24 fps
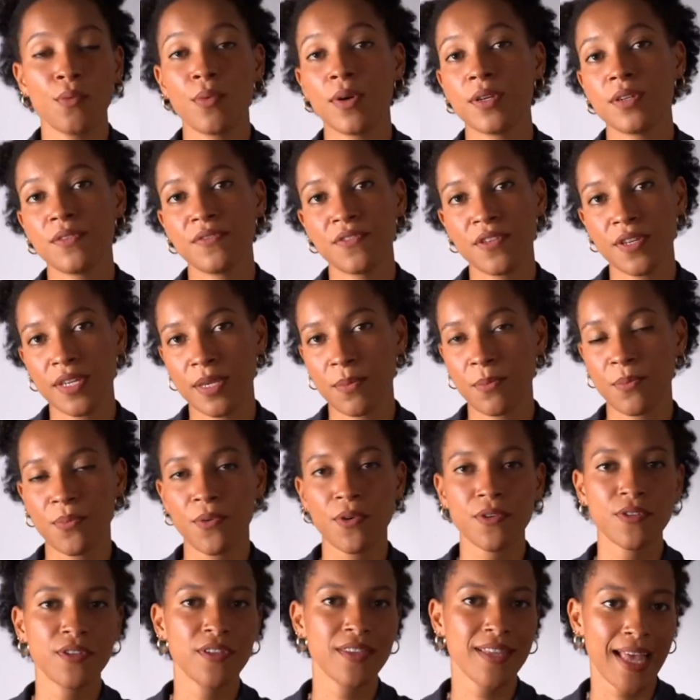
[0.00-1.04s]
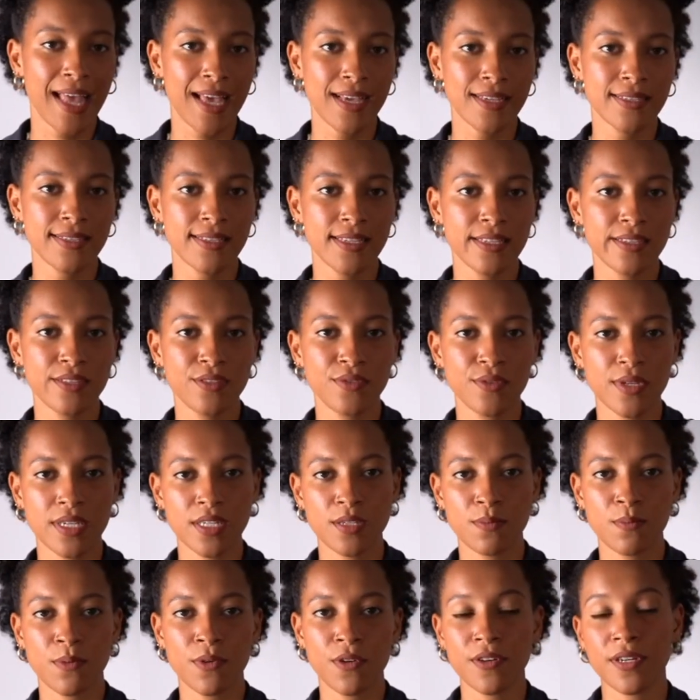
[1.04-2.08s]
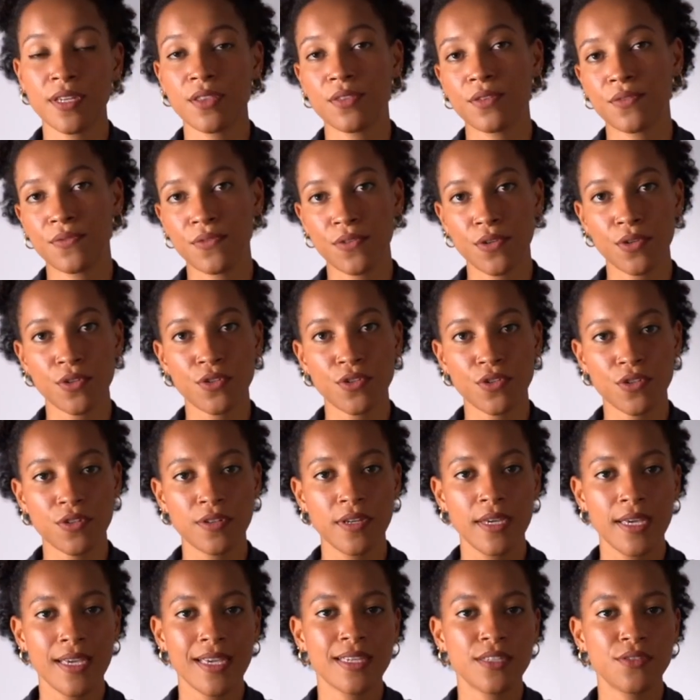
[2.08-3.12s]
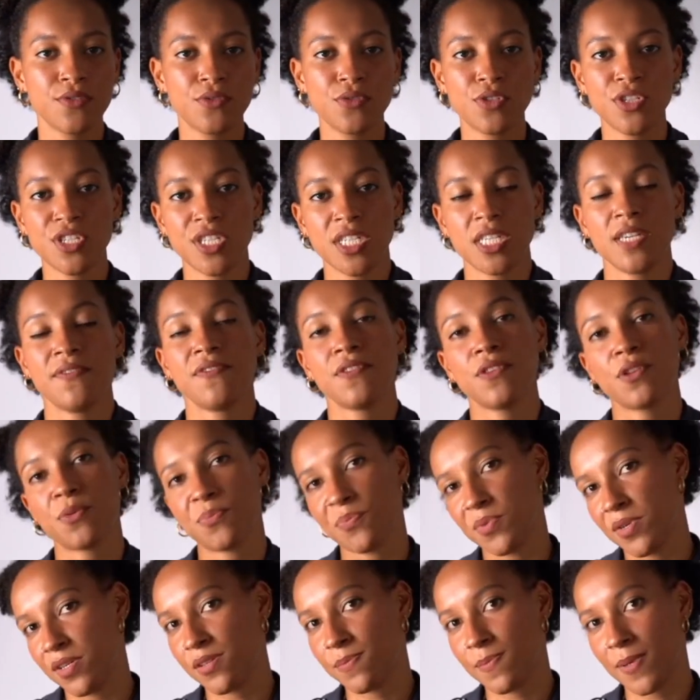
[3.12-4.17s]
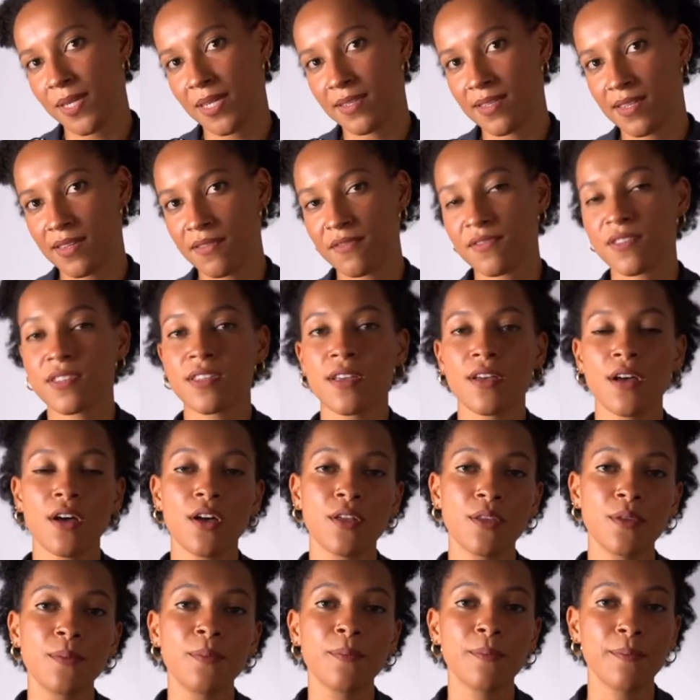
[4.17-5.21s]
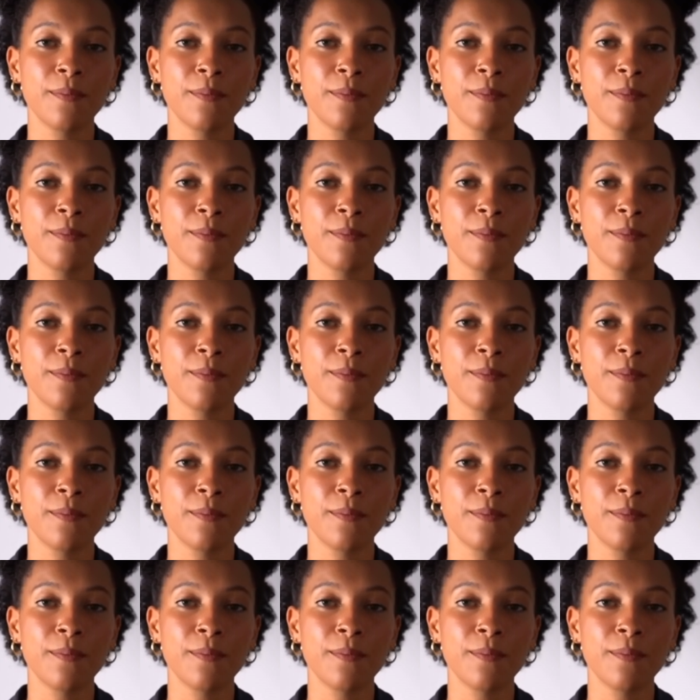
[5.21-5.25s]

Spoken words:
One of the important axes to explore in the future is to shift the perspectives on